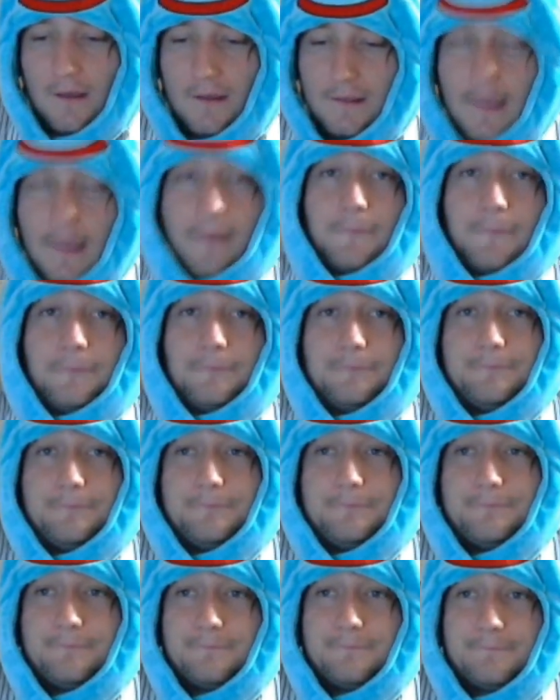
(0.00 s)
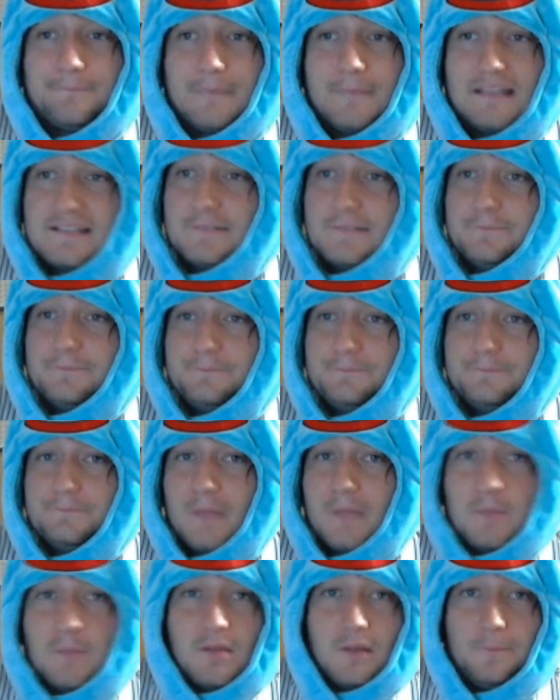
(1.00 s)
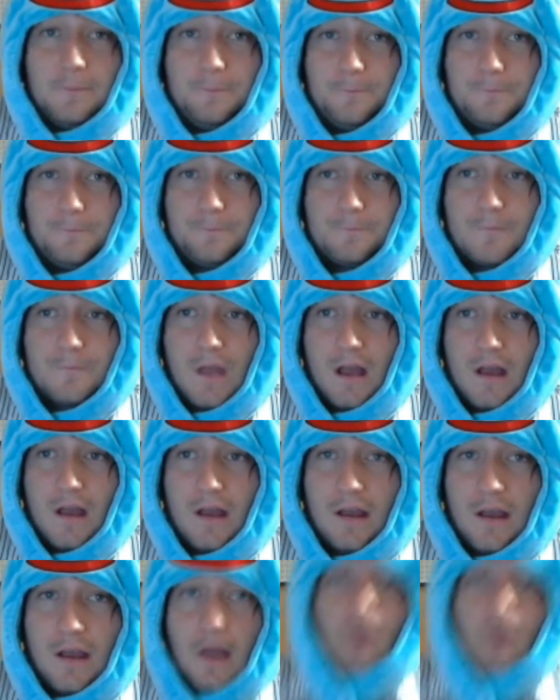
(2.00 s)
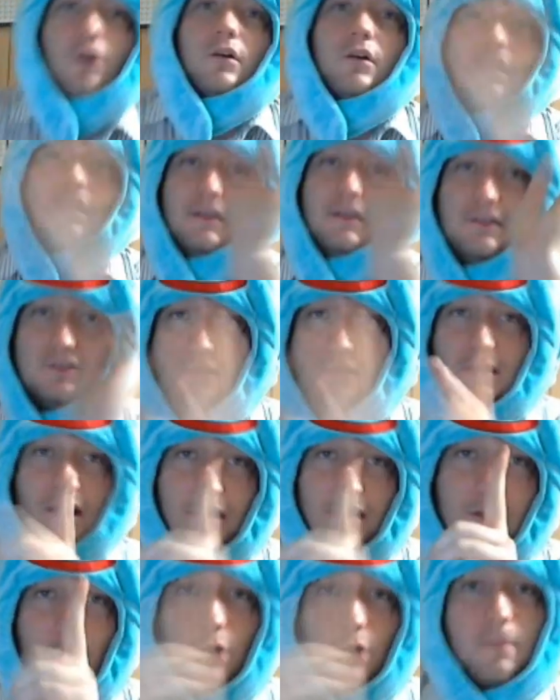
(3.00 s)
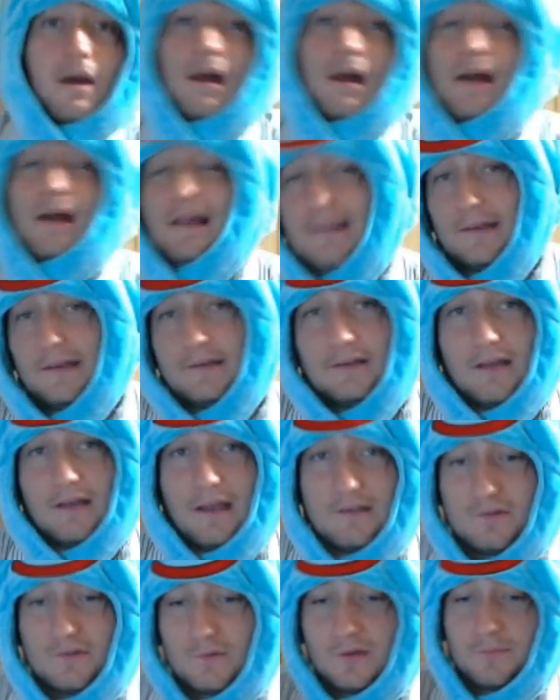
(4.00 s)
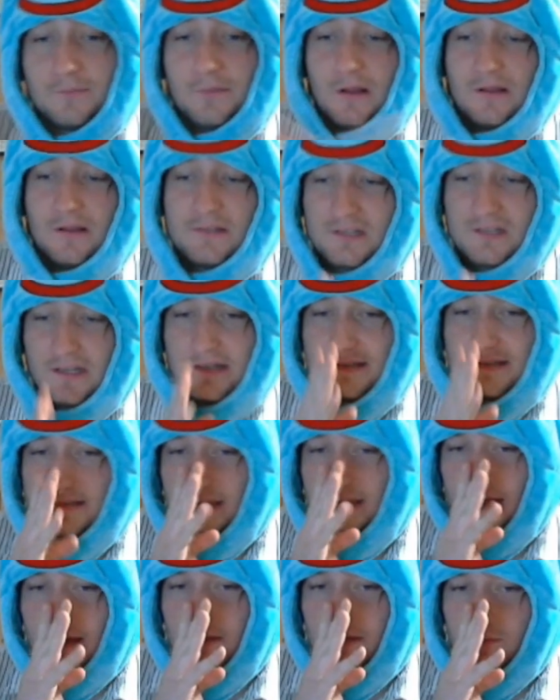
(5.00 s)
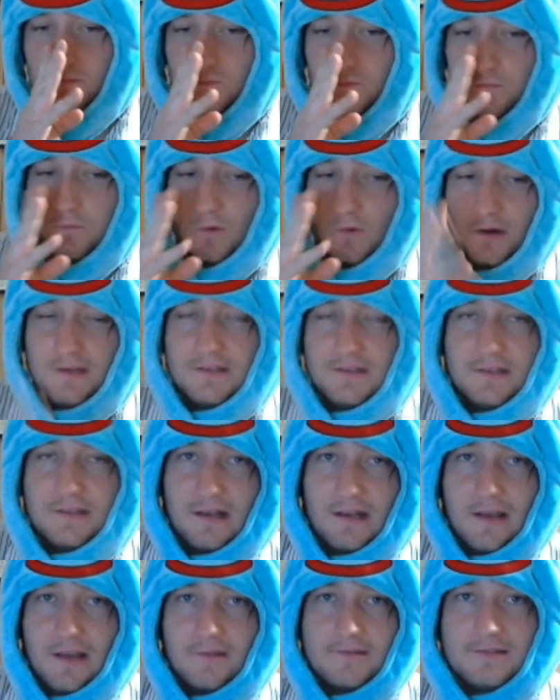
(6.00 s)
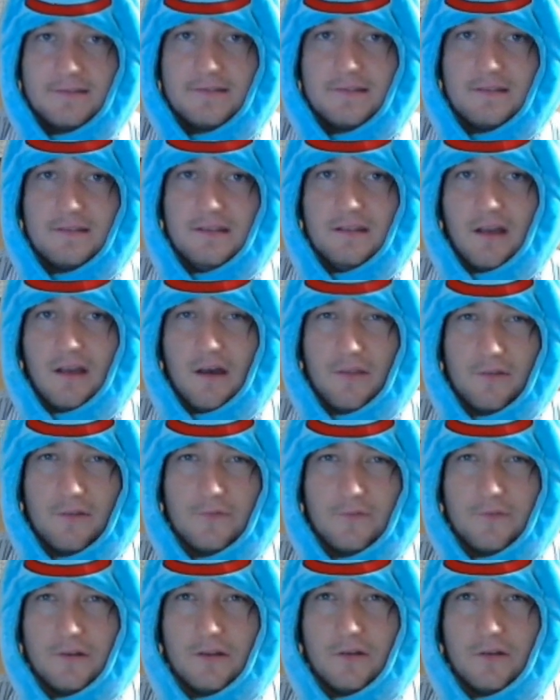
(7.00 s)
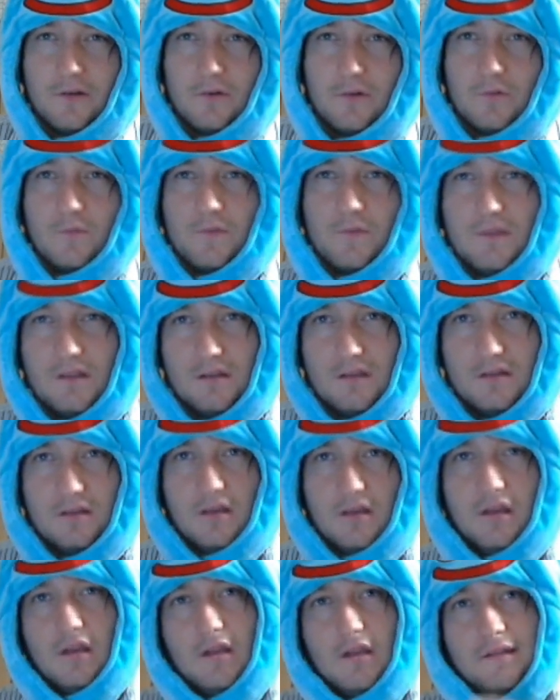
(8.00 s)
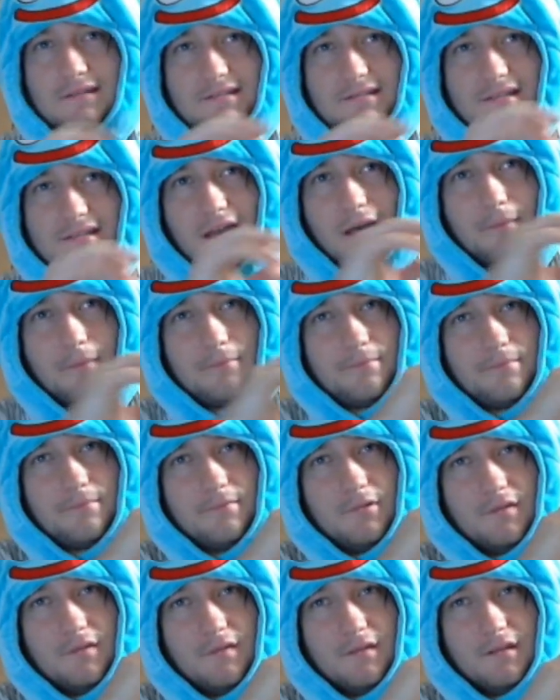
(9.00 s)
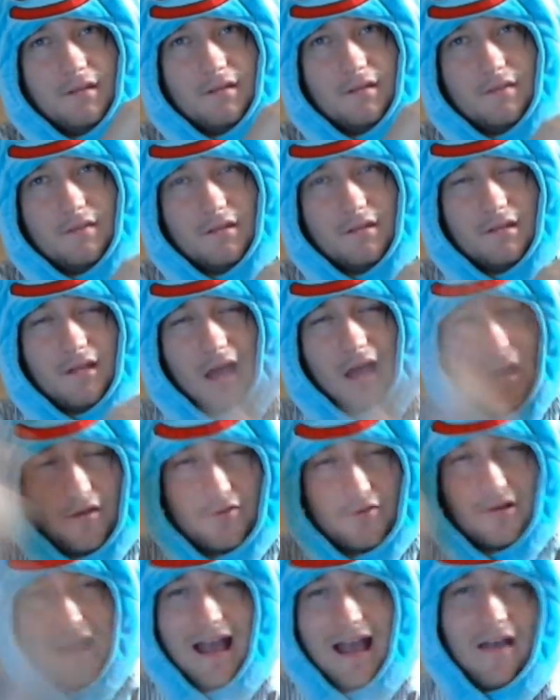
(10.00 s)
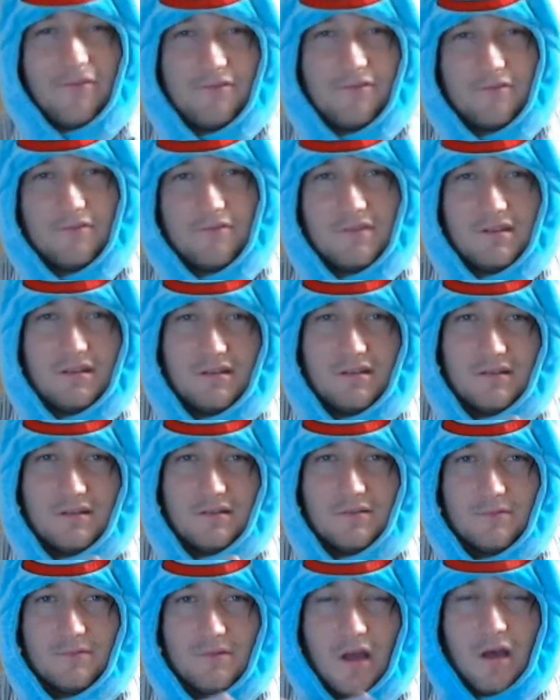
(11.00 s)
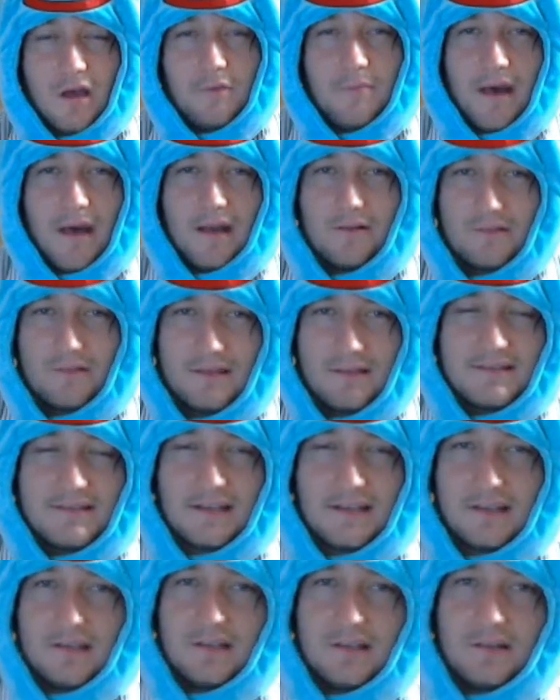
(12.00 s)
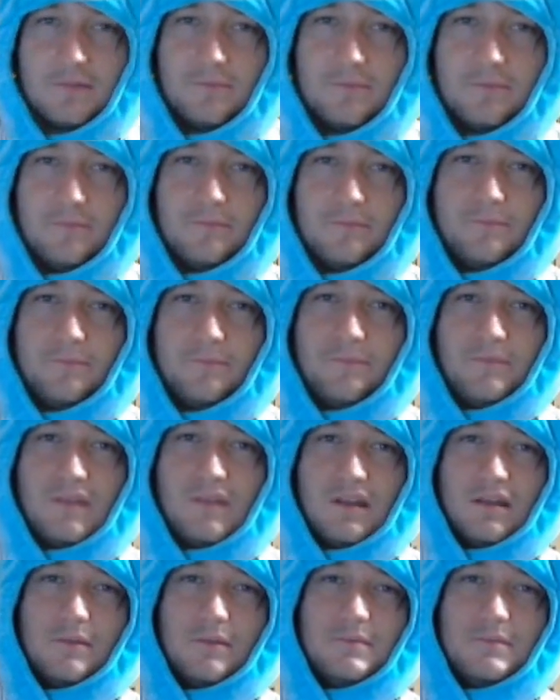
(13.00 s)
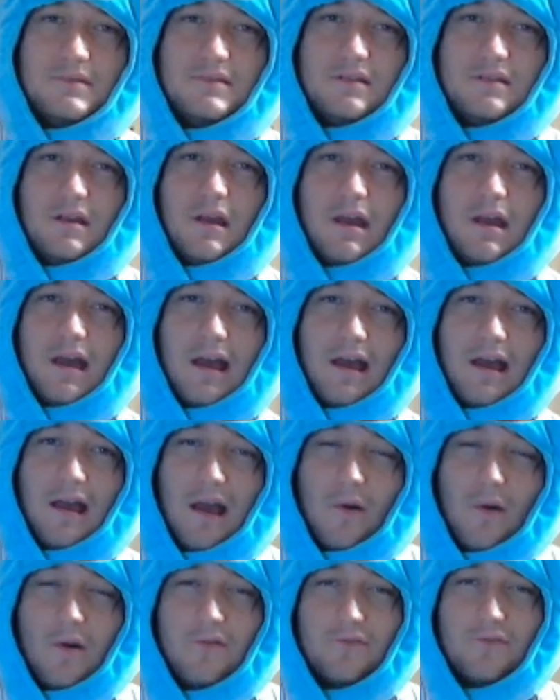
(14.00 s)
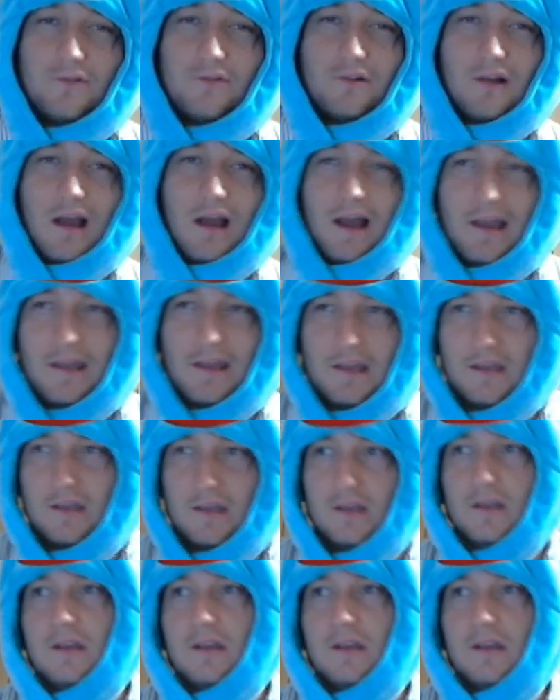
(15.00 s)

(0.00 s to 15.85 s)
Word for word: yeah. That's it. I'm done. Uh, oh, I, uh, no, I'm not. I lied. I do want to apologize. I wanted to get out the other video, the top, the, the other half of the non-battle Kiseki themes However, I